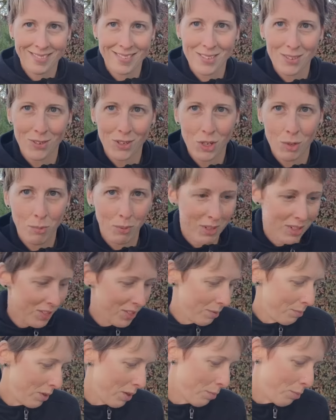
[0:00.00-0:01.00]
So she
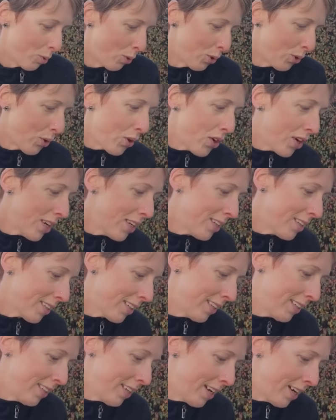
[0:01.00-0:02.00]
printed me a Polaroid,
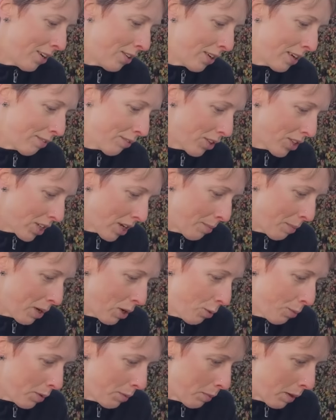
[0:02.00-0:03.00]
and now every time I
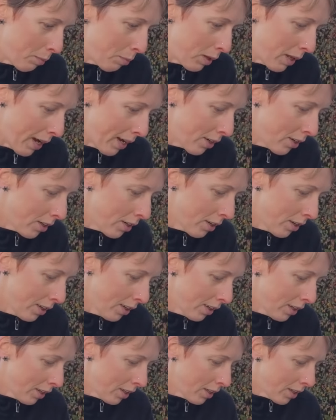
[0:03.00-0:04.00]
open my planner,
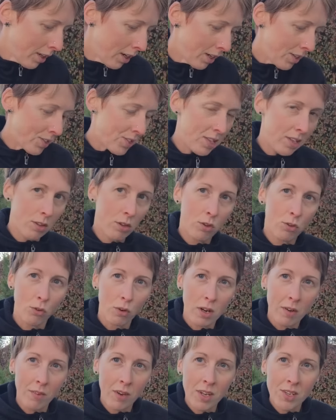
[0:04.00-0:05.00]
I see the
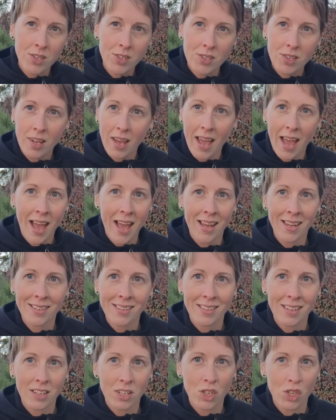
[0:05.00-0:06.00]
three of us,
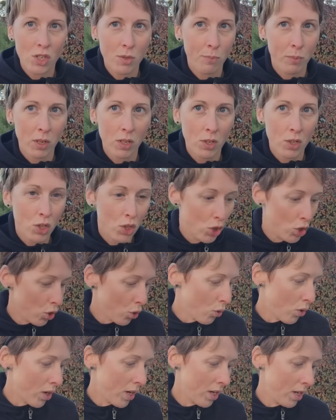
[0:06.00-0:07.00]
and it just brings
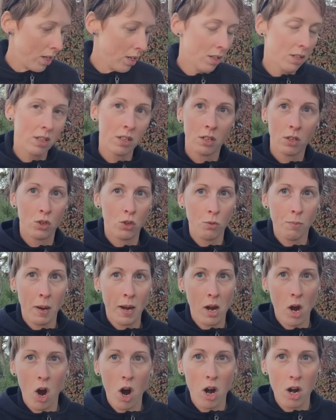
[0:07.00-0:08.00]
joy to
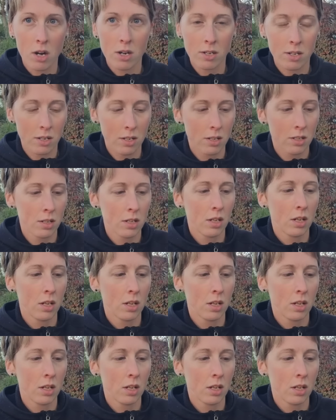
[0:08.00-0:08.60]
my heart.